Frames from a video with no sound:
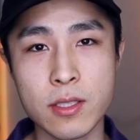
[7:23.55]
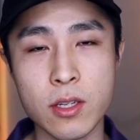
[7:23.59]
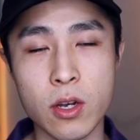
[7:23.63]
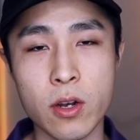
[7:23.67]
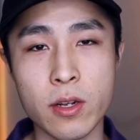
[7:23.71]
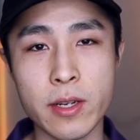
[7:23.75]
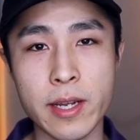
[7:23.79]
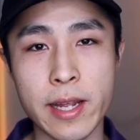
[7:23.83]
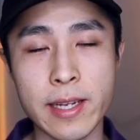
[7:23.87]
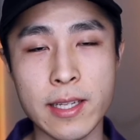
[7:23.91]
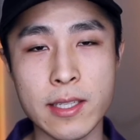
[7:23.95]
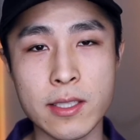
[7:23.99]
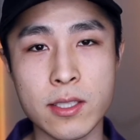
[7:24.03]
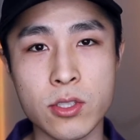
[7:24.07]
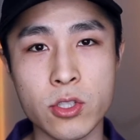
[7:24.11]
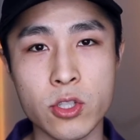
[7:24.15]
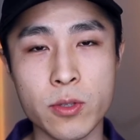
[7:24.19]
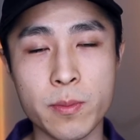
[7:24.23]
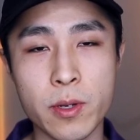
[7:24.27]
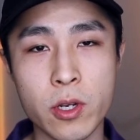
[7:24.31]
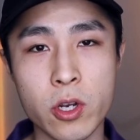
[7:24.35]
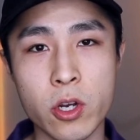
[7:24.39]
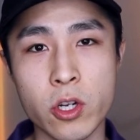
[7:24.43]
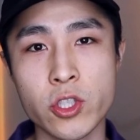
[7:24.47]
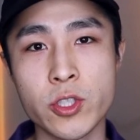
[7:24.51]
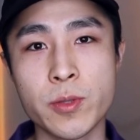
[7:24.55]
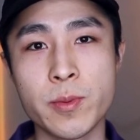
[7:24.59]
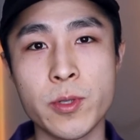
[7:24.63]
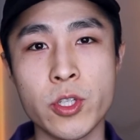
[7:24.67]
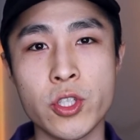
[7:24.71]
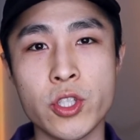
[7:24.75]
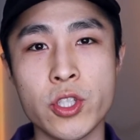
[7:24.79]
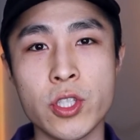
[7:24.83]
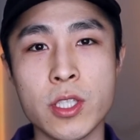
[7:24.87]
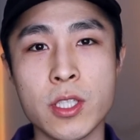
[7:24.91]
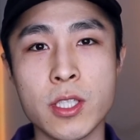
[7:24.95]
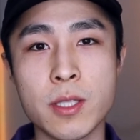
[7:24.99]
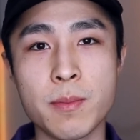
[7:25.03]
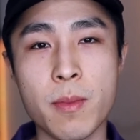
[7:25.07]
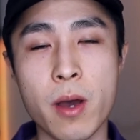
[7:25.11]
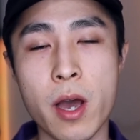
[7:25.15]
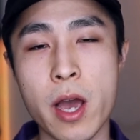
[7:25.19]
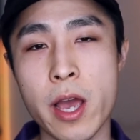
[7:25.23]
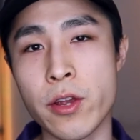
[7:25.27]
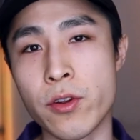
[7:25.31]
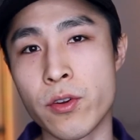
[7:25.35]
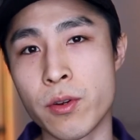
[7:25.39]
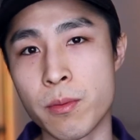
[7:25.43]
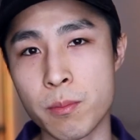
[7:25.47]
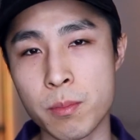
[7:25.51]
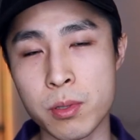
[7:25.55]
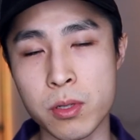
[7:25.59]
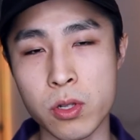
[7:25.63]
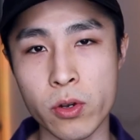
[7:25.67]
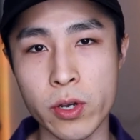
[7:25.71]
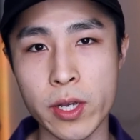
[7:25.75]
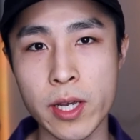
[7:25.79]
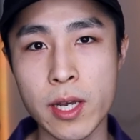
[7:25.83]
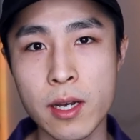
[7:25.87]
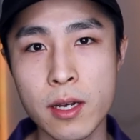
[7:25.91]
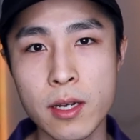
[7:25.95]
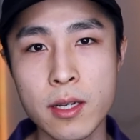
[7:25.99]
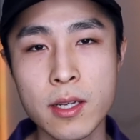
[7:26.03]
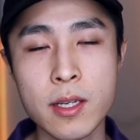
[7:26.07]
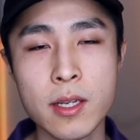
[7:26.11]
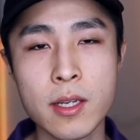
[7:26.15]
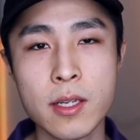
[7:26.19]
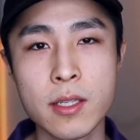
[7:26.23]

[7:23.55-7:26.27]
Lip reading: on any super contributions by your employer.